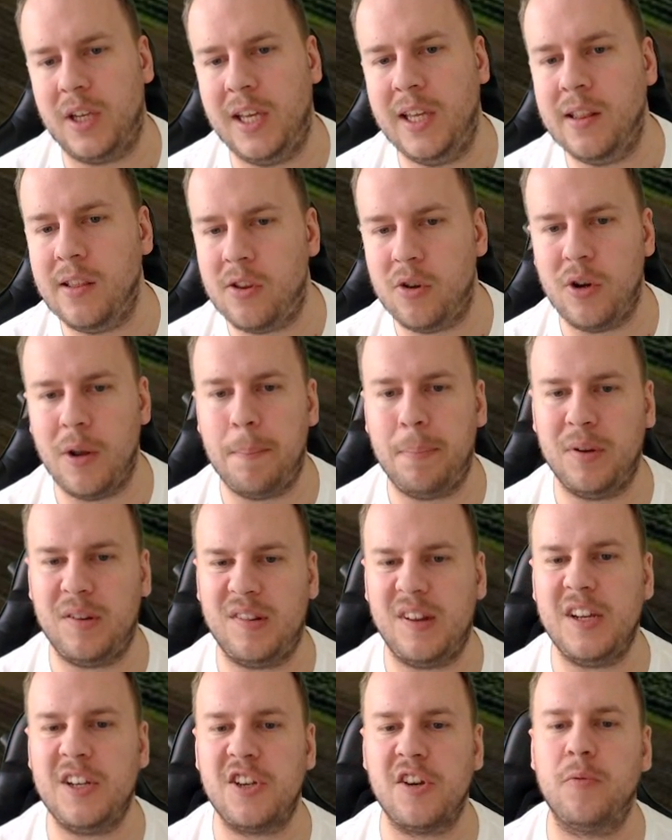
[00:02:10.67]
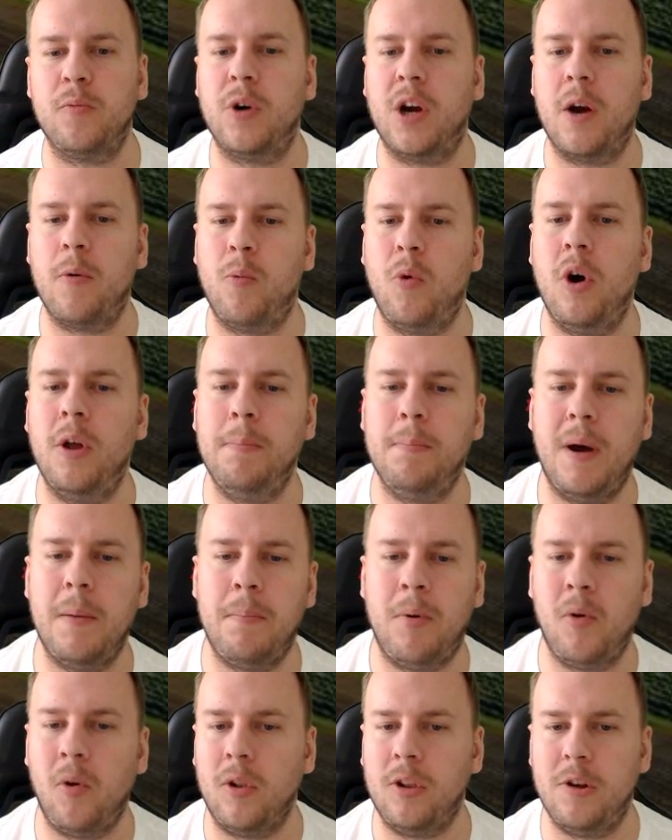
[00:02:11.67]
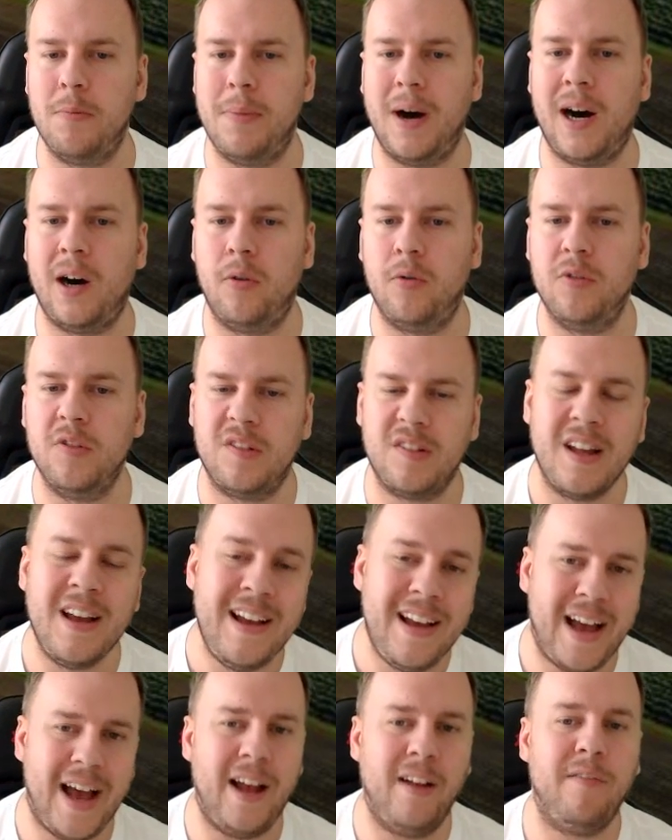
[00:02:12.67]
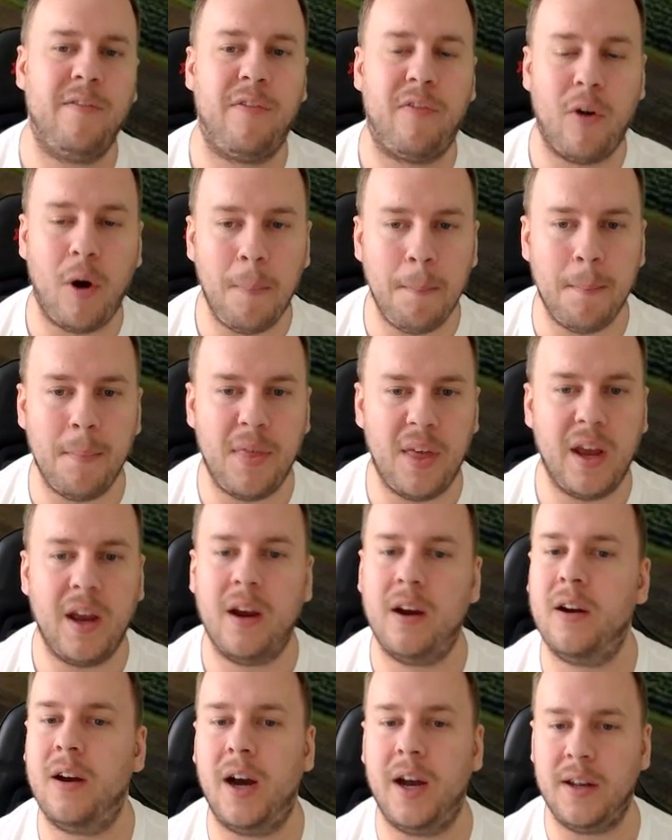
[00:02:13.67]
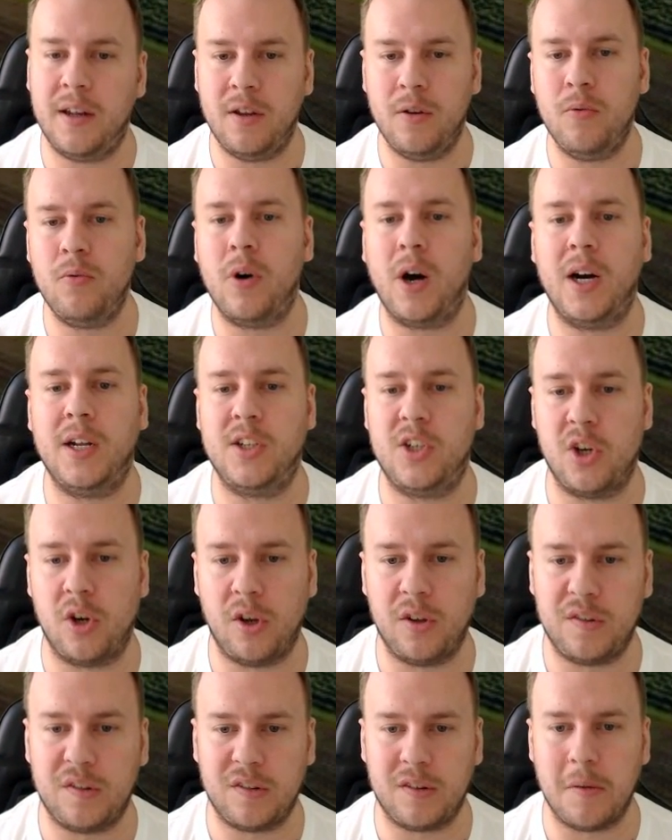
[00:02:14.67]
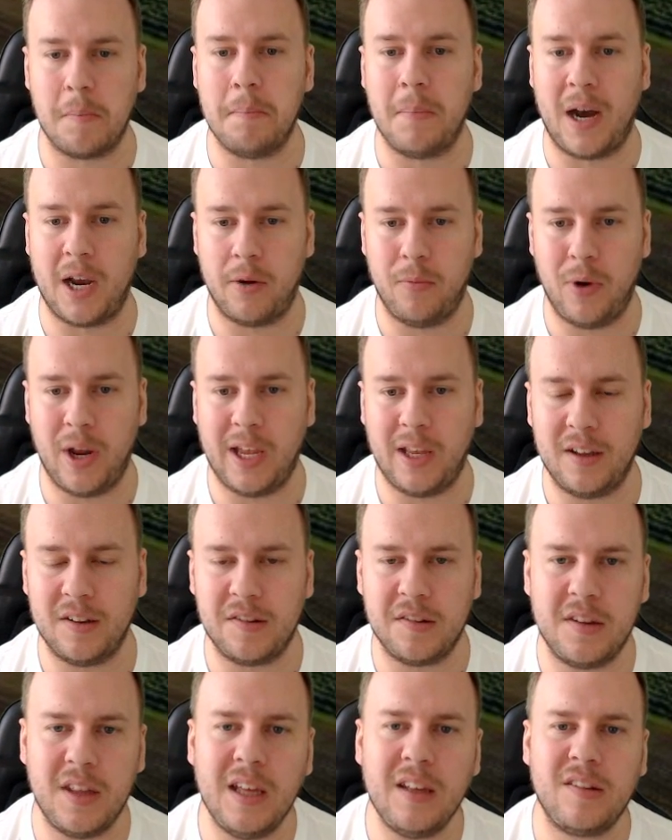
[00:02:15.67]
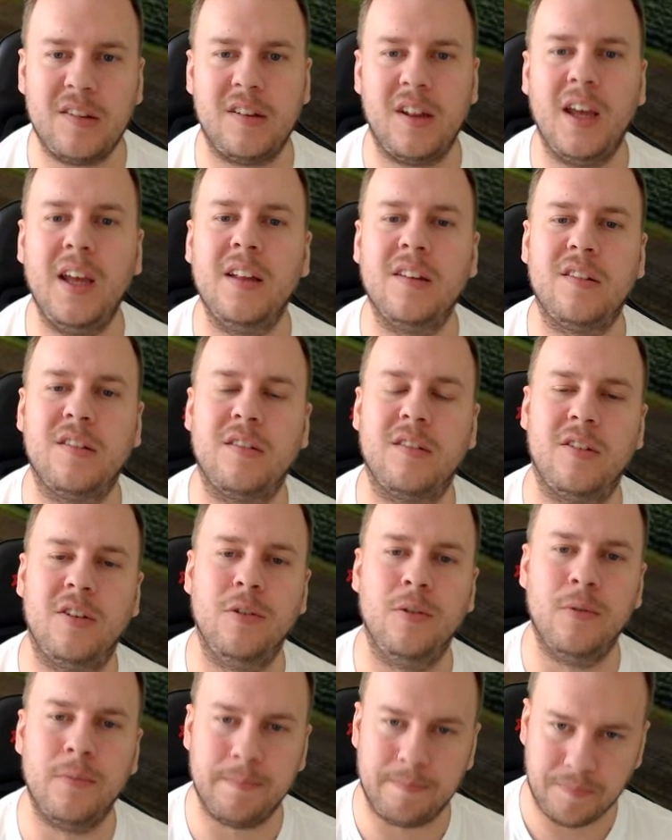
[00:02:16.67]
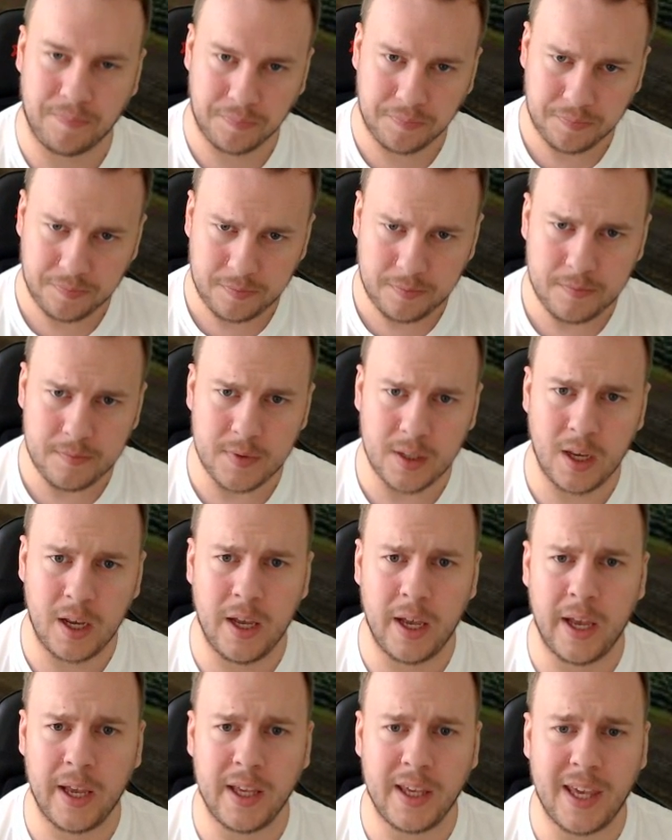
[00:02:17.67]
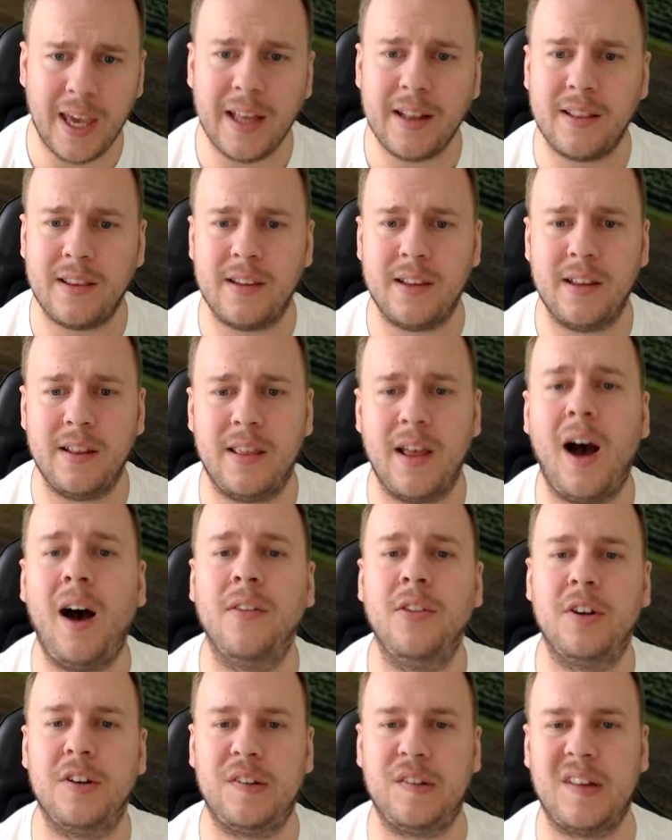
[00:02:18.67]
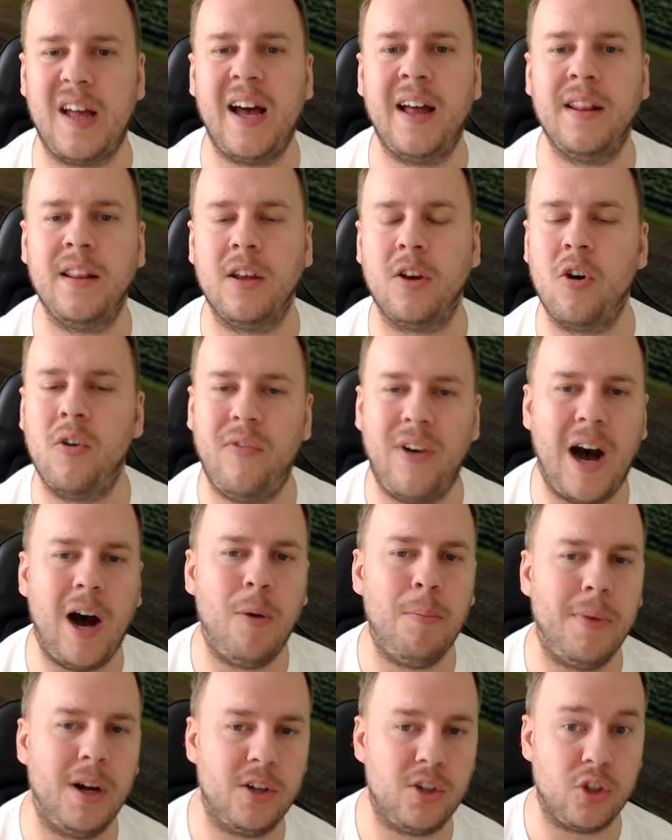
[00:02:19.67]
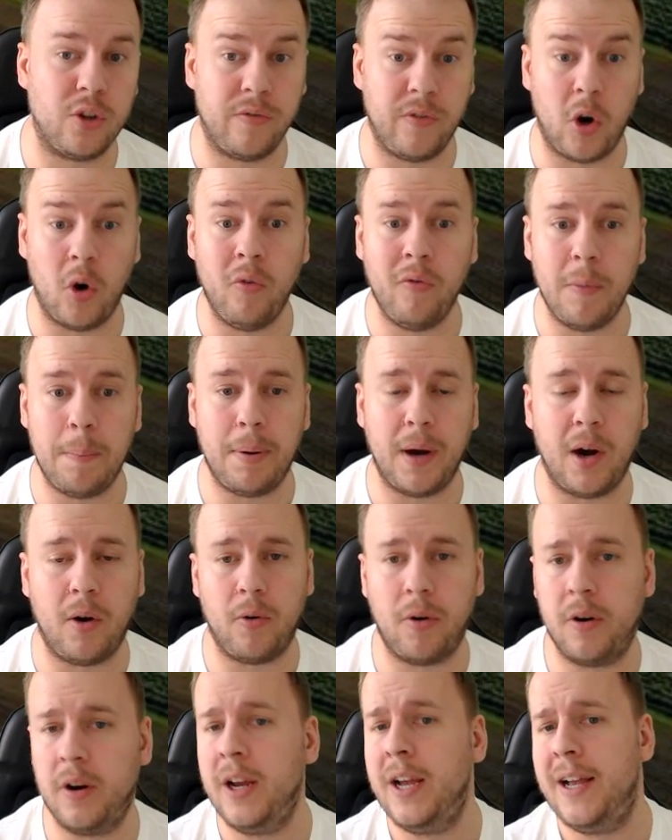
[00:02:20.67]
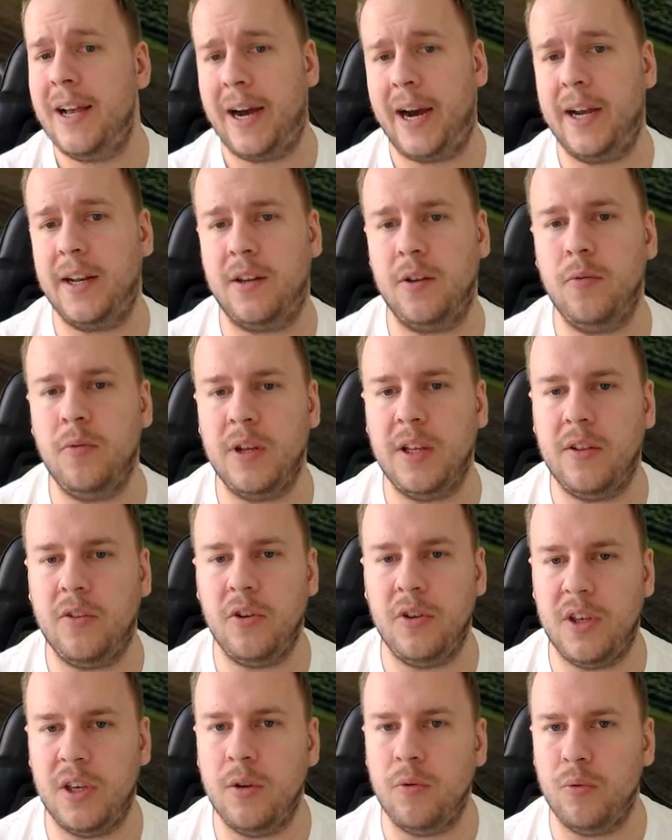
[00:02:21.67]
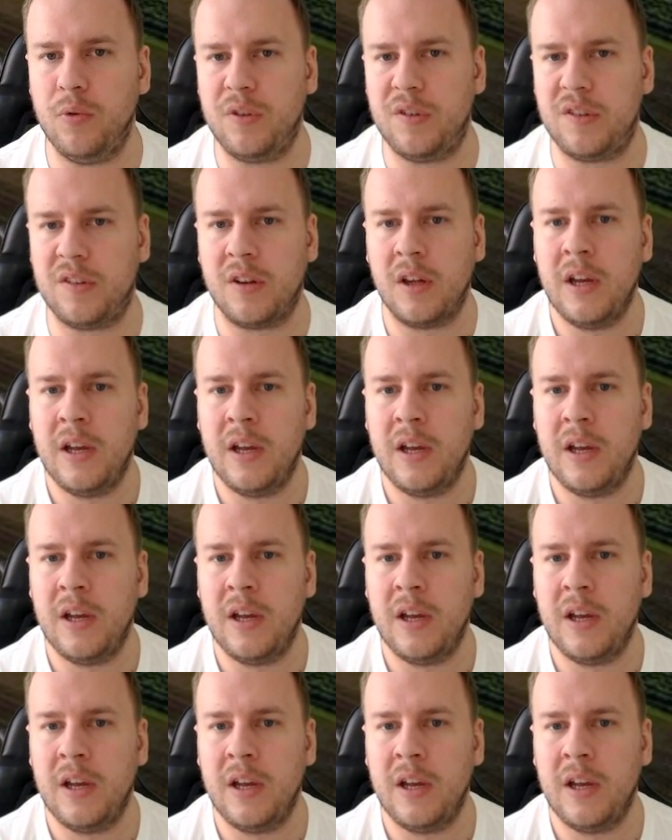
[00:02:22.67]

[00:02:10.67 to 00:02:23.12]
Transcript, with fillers: into the position where I want my ball to bounce, and from there I do adjust my rings. This is to uh, get the understanding of how much of overpower I do need to use